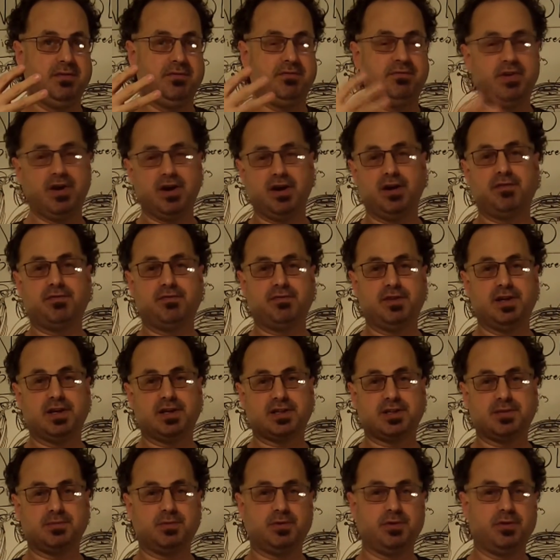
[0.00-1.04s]
very
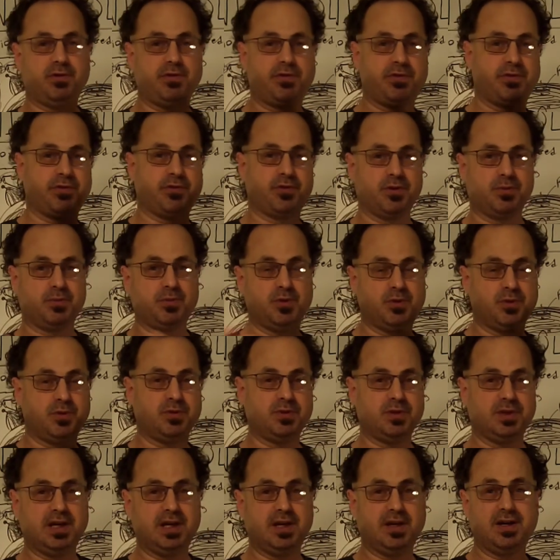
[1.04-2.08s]
flexible
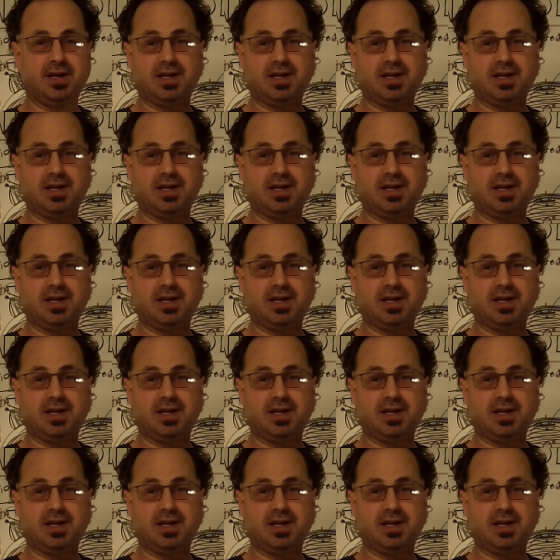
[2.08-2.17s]
thermal layer,